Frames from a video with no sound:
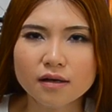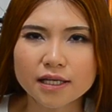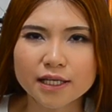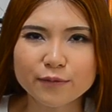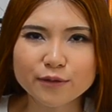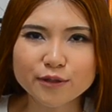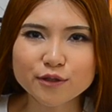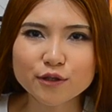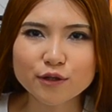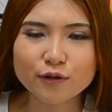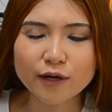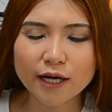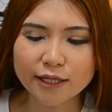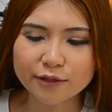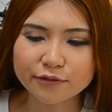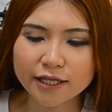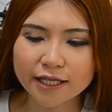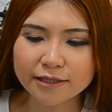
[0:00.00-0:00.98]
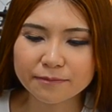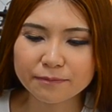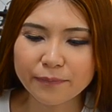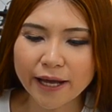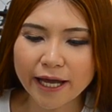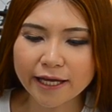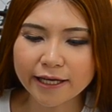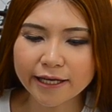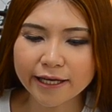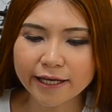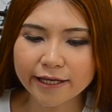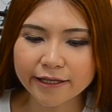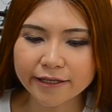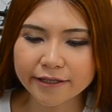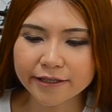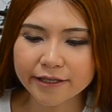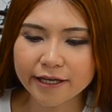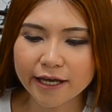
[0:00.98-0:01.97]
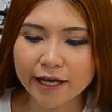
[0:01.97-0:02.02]
Even though I don't like
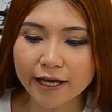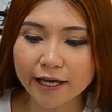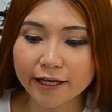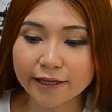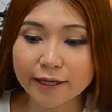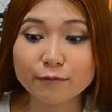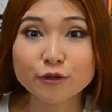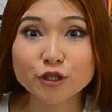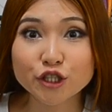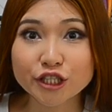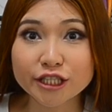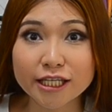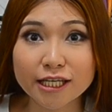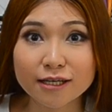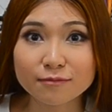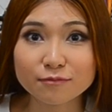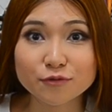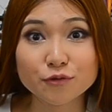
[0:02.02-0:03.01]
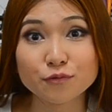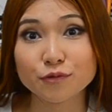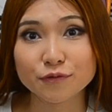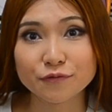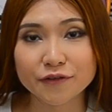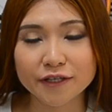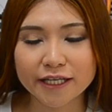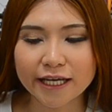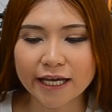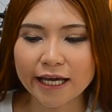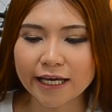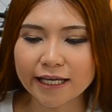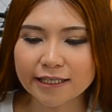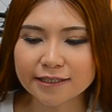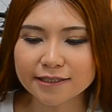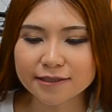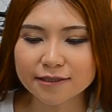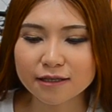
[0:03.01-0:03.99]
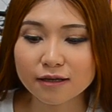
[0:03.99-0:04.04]
banging and I wish it comes with a
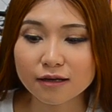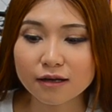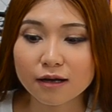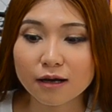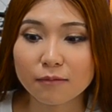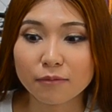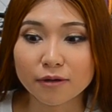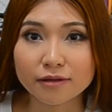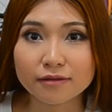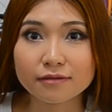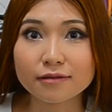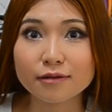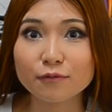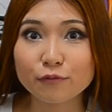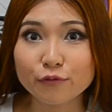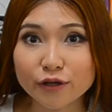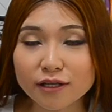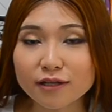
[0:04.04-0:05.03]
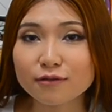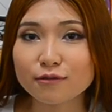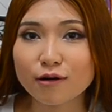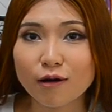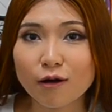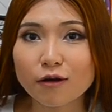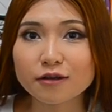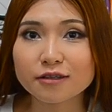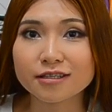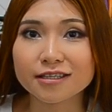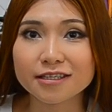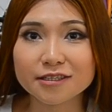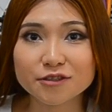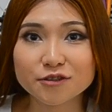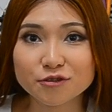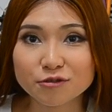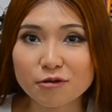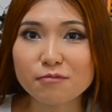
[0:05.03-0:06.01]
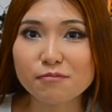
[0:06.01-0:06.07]
case, but the video quality
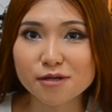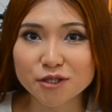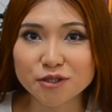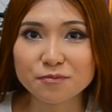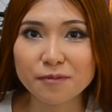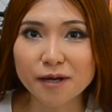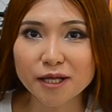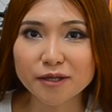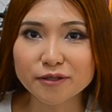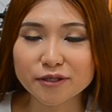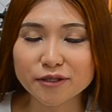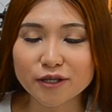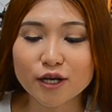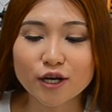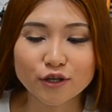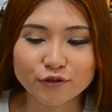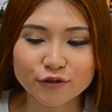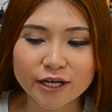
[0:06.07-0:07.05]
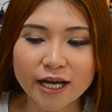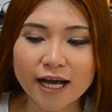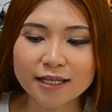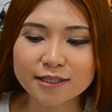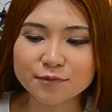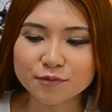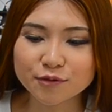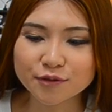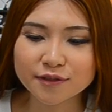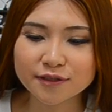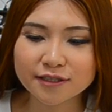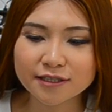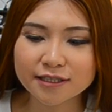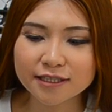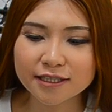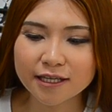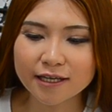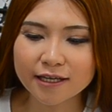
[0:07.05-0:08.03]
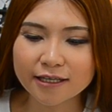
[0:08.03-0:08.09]
is so much better. You guys will
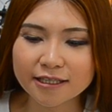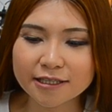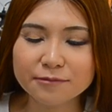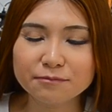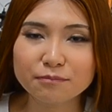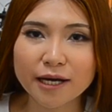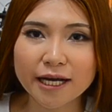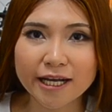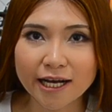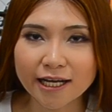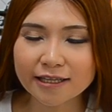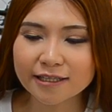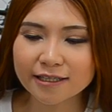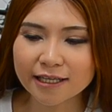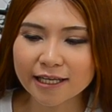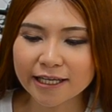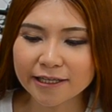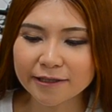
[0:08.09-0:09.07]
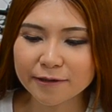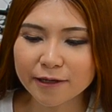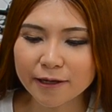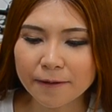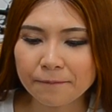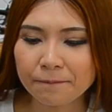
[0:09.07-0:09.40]
see uh, in my other link.